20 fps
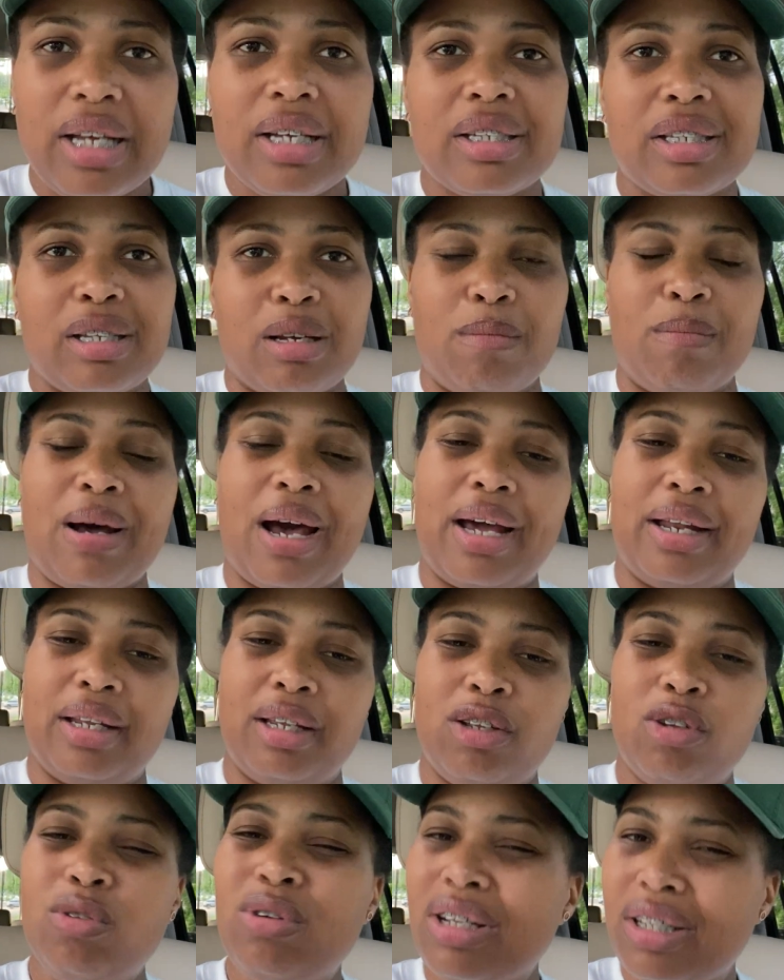somebody
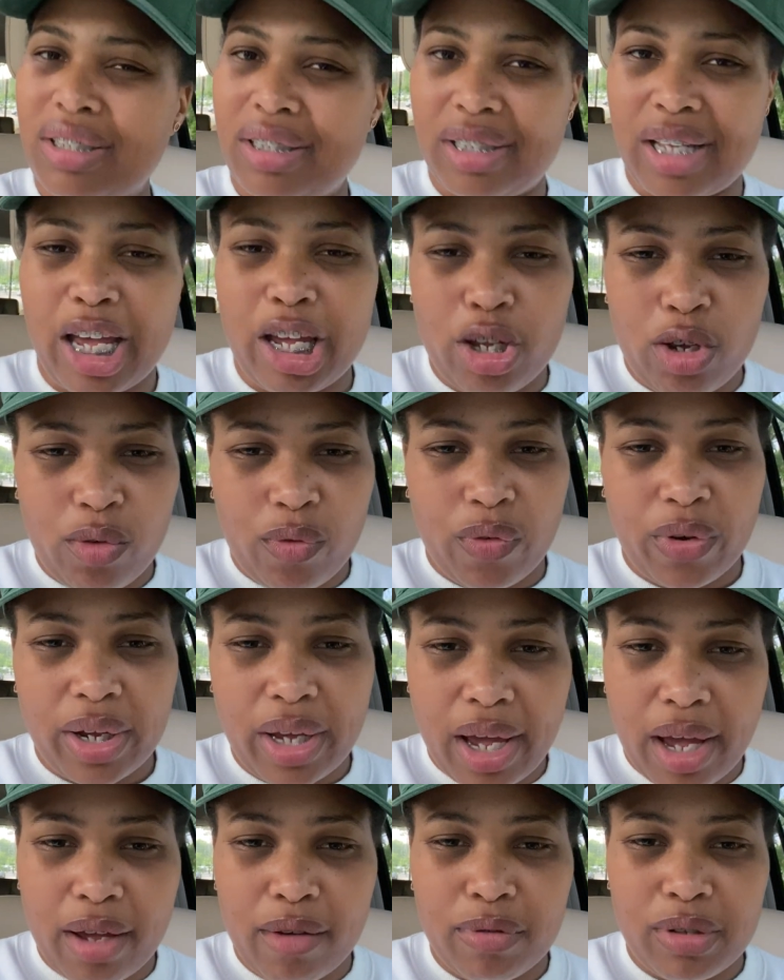you can say you
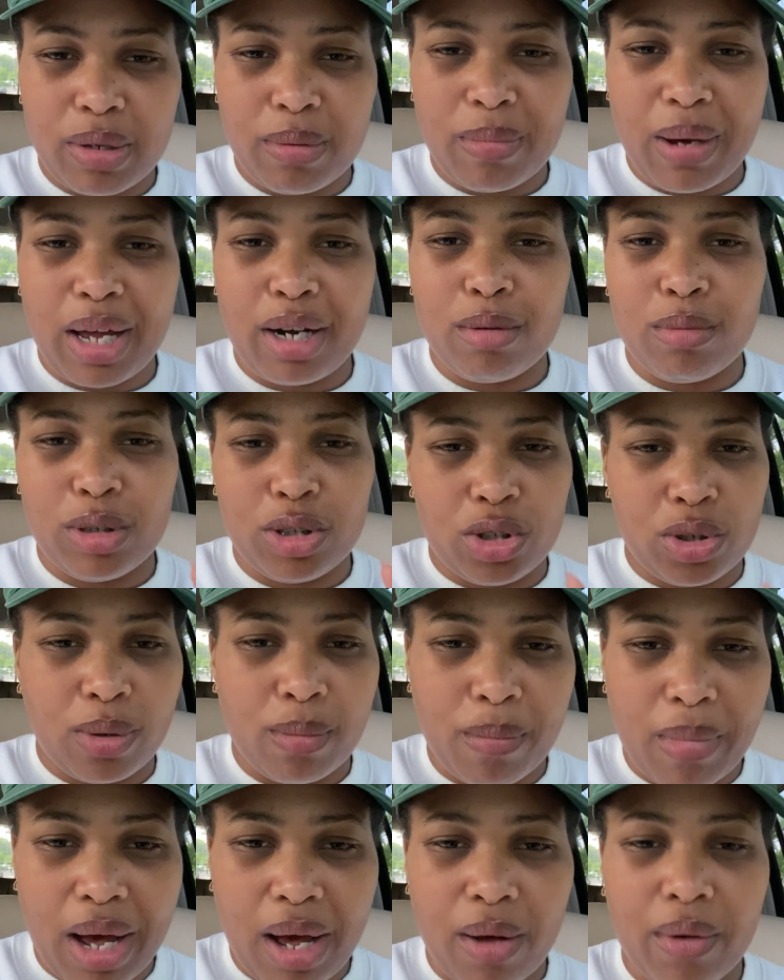forgave somebody with your
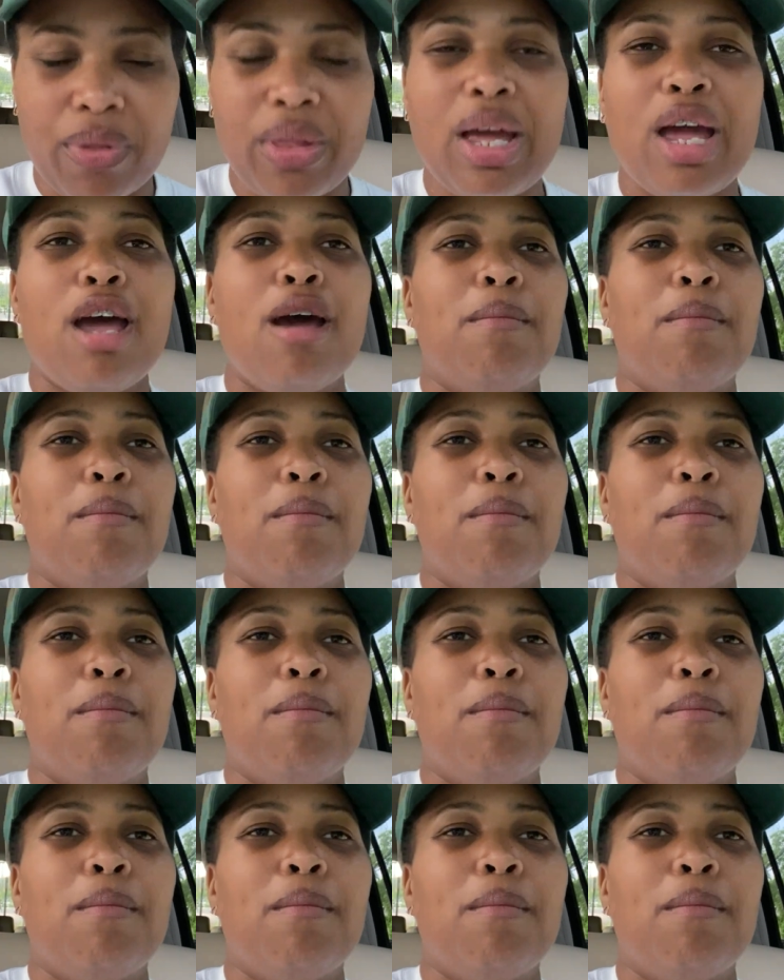mouth